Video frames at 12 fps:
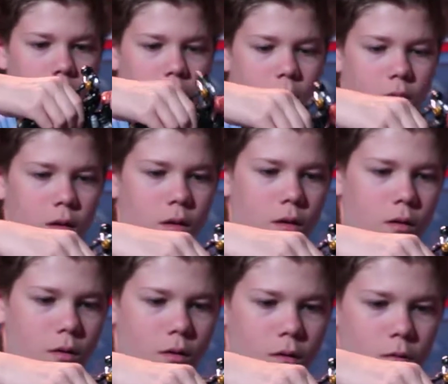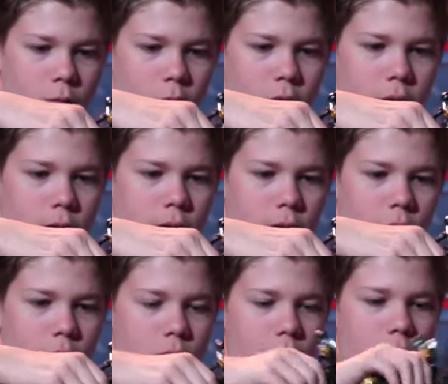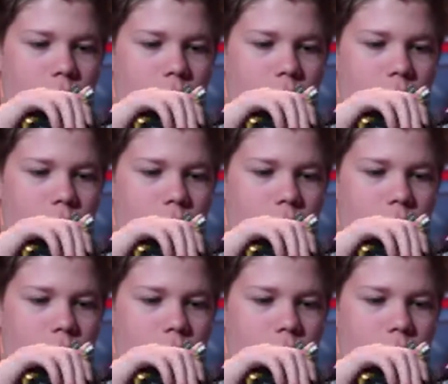Okay, we're getting there.